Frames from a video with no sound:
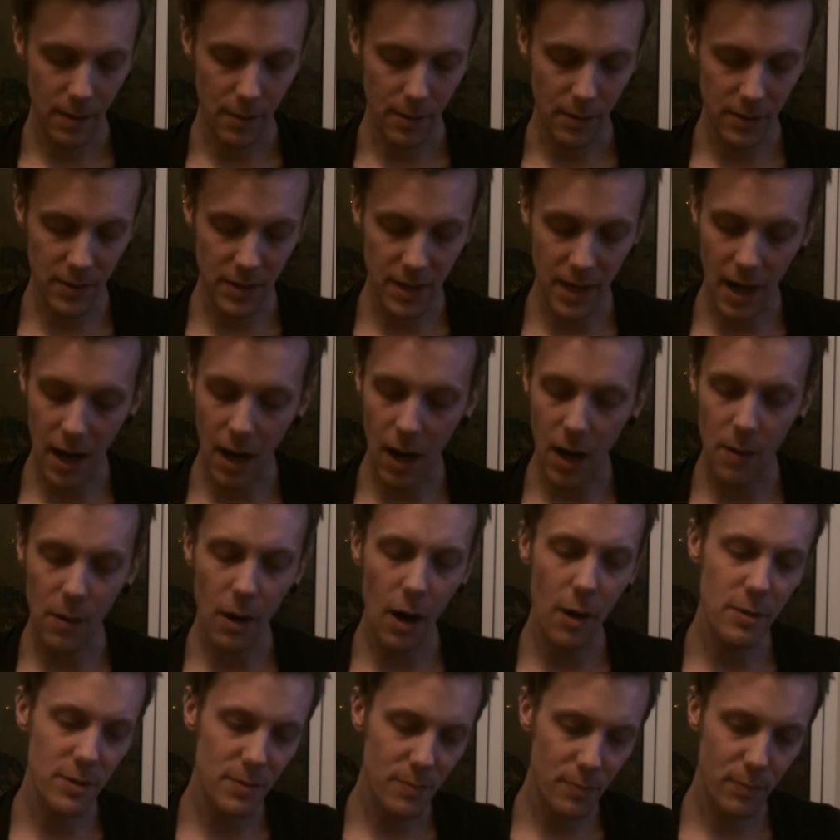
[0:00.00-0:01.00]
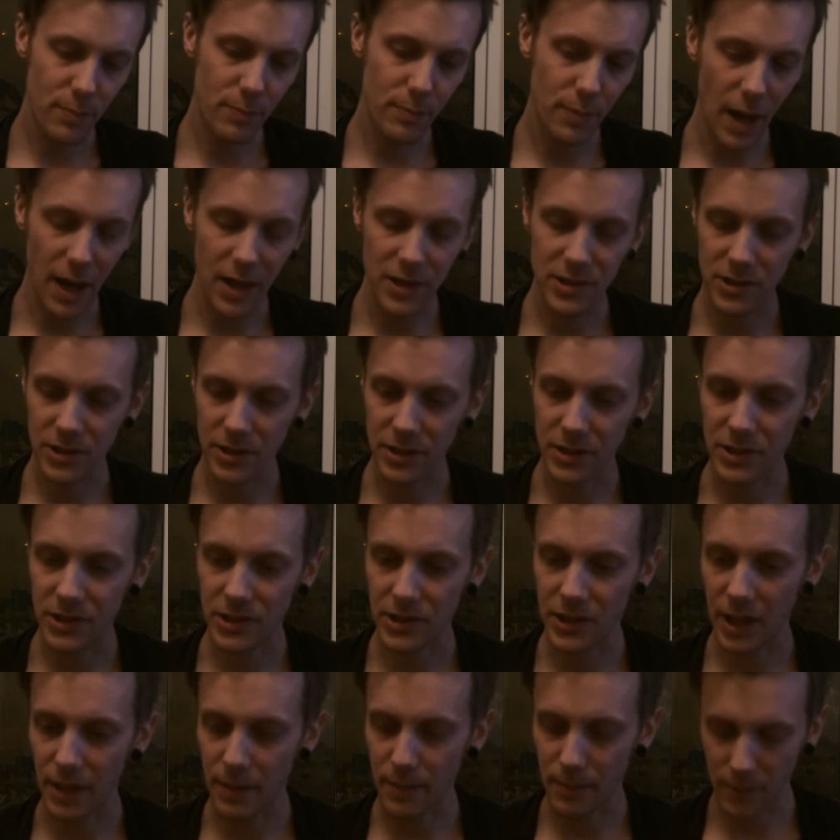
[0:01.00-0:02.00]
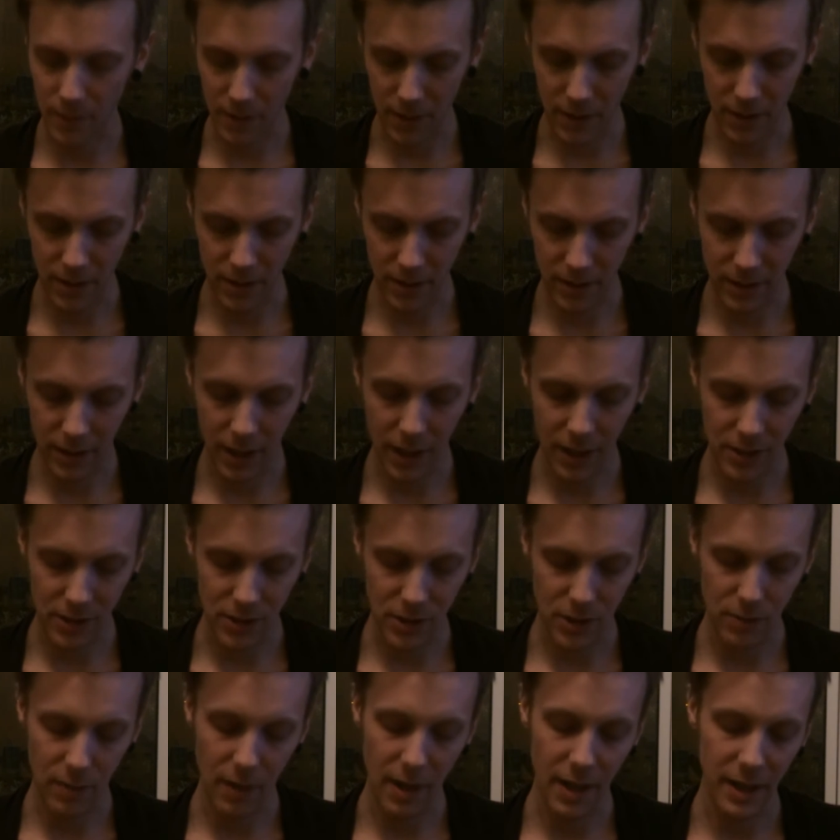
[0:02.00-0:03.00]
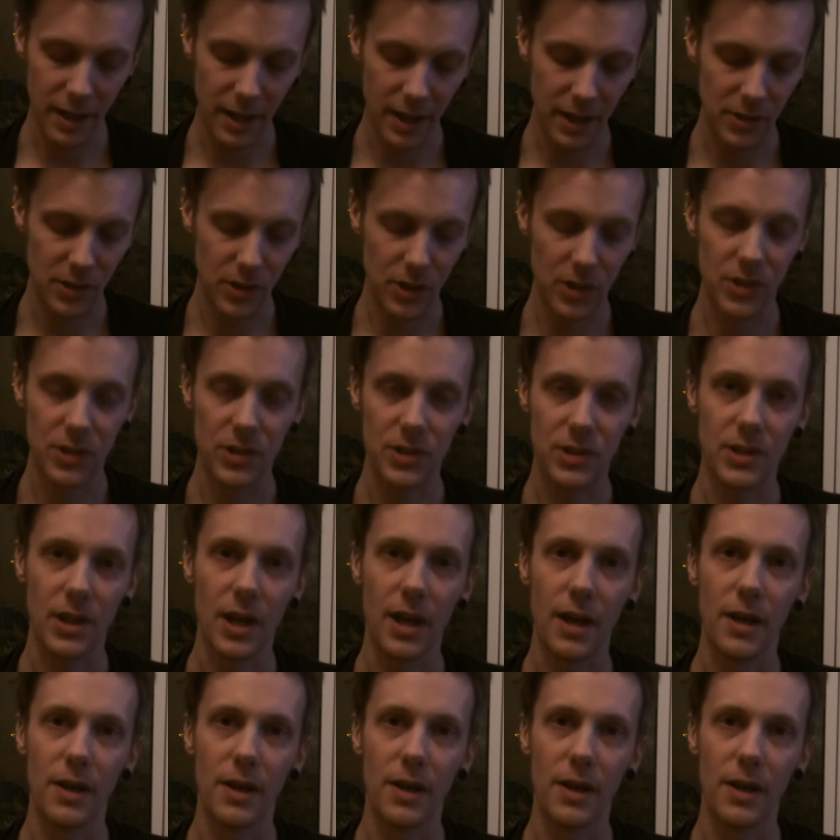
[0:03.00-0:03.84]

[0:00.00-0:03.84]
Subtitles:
Yeah, I would personally skip the kind of serrated edges